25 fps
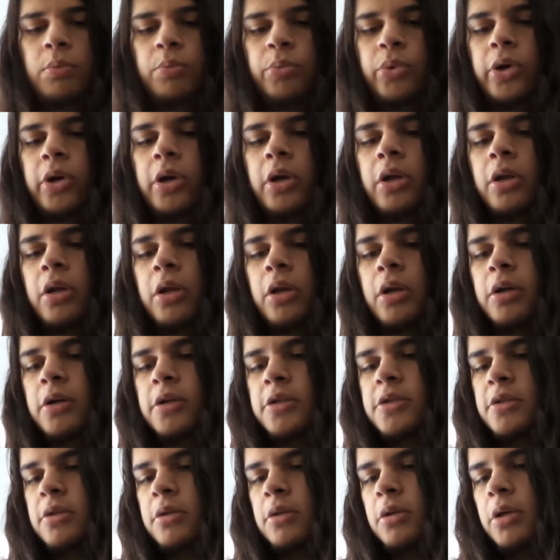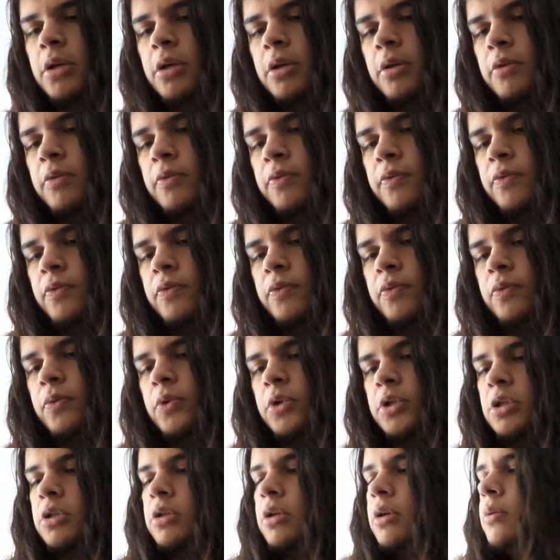Printed inner sleeve,
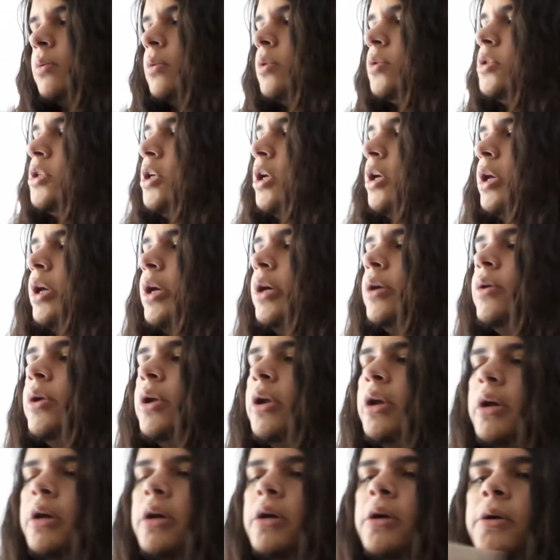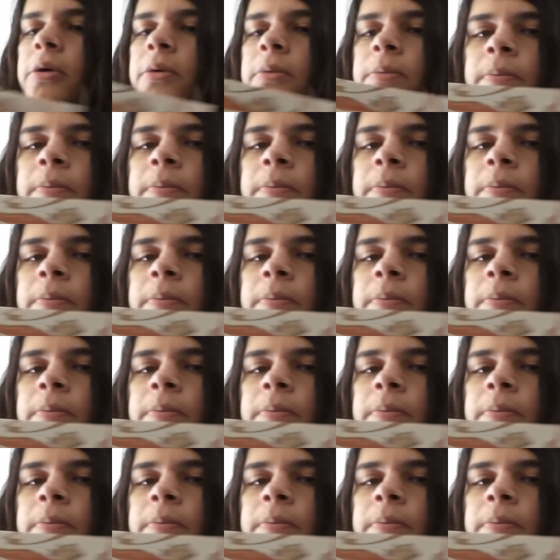which I will take out now.